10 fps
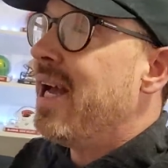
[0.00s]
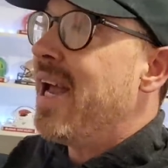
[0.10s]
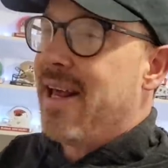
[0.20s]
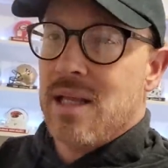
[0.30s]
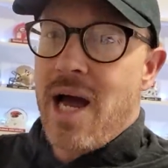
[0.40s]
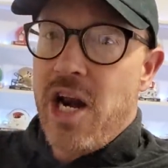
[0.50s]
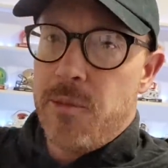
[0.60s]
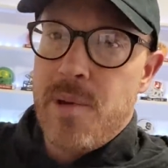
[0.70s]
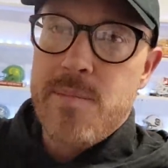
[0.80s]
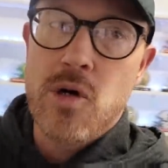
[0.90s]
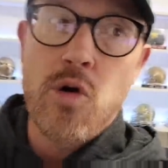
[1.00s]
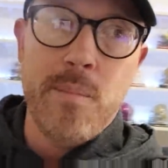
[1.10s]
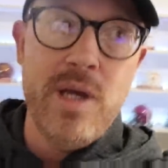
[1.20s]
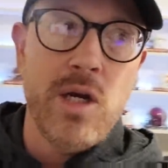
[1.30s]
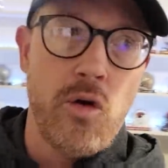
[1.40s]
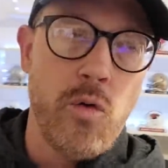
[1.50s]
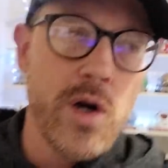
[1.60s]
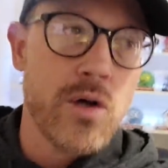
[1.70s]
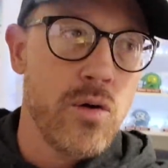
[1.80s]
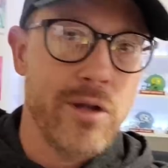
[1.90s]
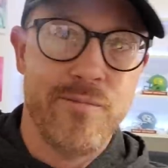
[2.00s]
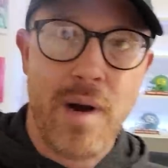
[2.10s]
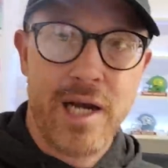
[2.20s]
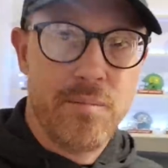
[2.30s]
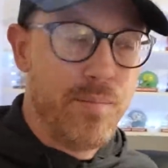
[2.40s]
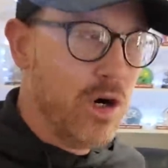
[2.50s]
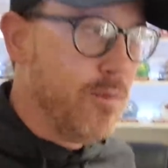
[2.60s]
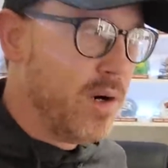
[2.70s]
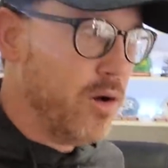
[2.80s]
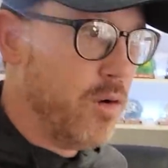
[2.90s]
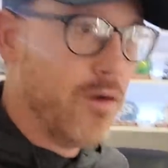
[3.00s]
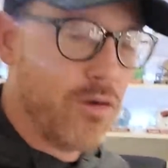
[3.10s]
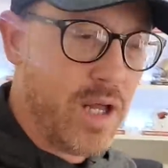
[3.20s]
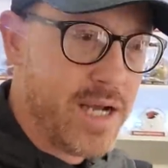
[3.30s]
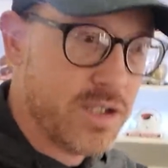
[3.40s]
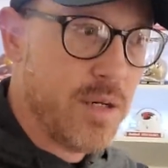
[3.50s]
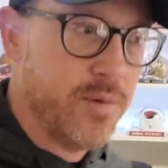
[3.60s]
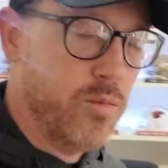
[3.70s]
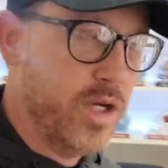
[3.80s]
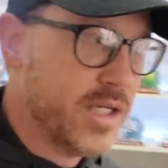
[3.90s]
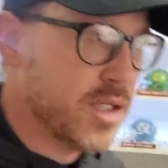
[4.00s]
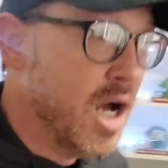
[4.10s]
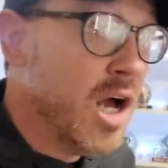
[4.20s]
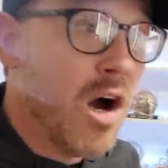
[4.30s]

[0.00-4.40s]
And a lot of the people who are being critical of Mike Bobo over the last couple of weeks